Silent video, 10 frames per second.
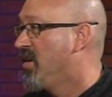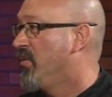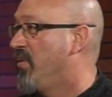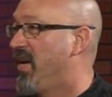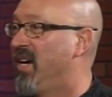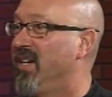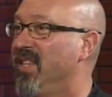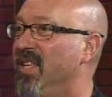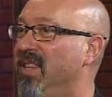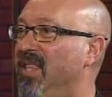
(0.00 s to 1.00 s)
where
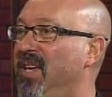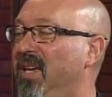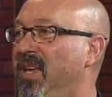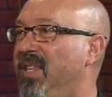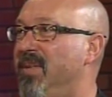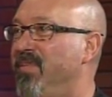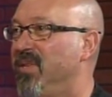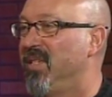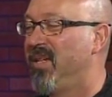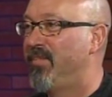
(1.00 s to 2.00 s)

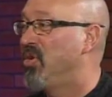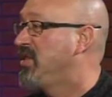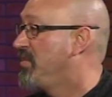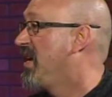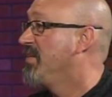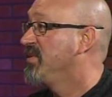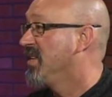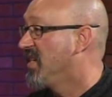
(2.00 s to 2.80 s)
the bridge becomes